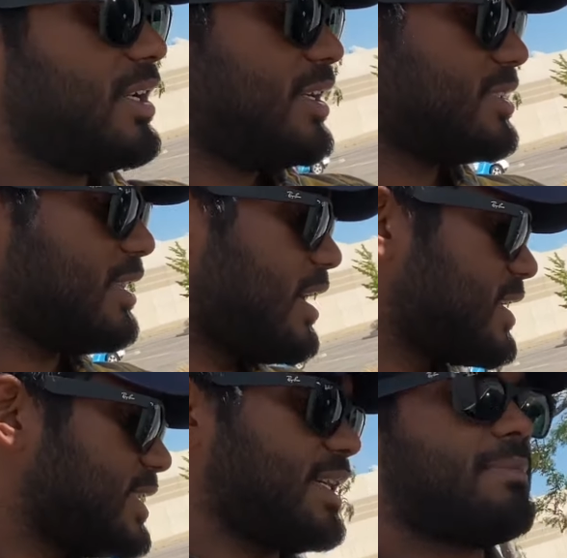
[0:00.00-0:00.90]
It's a lot
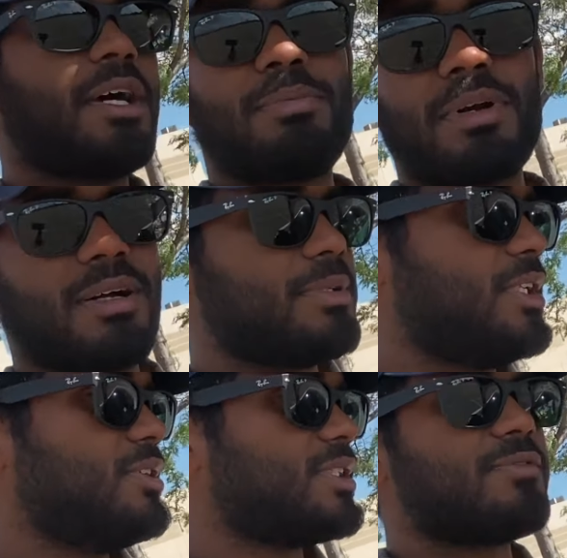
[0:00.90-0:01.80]
of tape. I'll probably
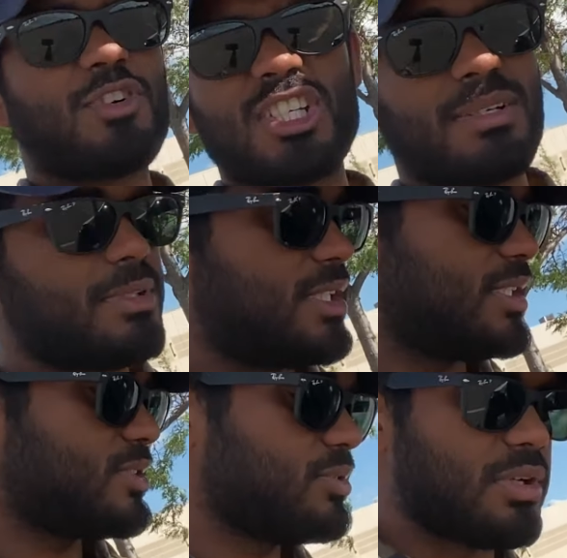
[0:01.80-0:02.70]
use it for something
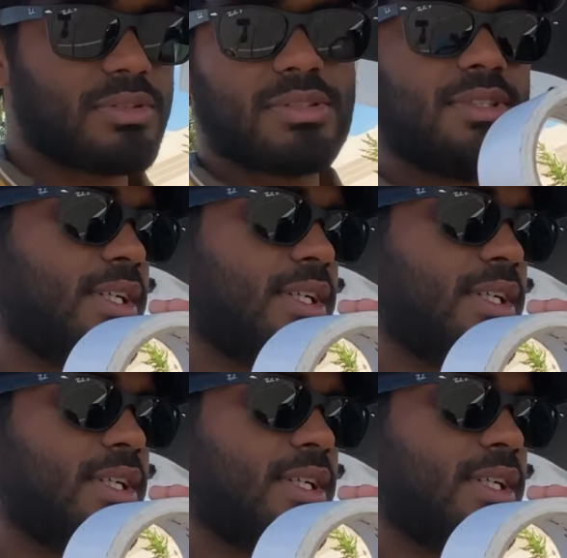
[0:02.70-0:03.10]
else. Who knows?